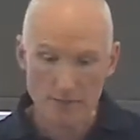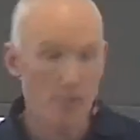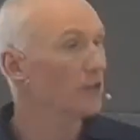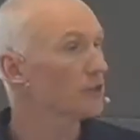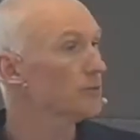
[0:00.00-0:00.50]

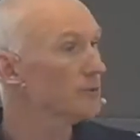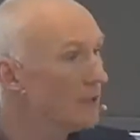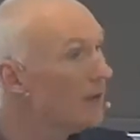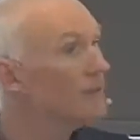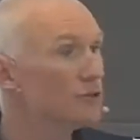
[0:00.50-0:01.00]
impossible
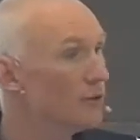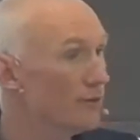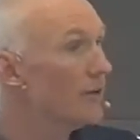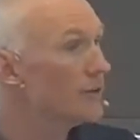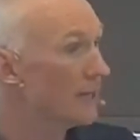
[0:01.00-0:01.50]
love is
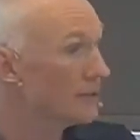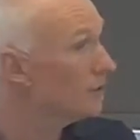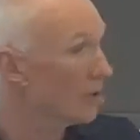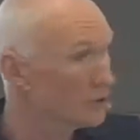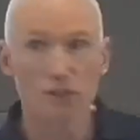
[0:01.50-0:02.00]
revealed.
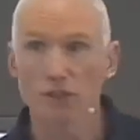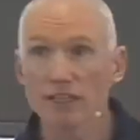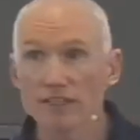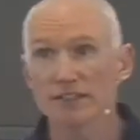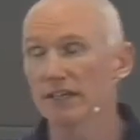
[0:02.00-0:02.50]
That's
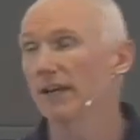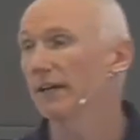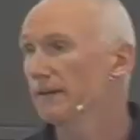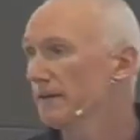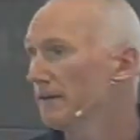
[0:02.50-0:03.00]
logical, isn't it?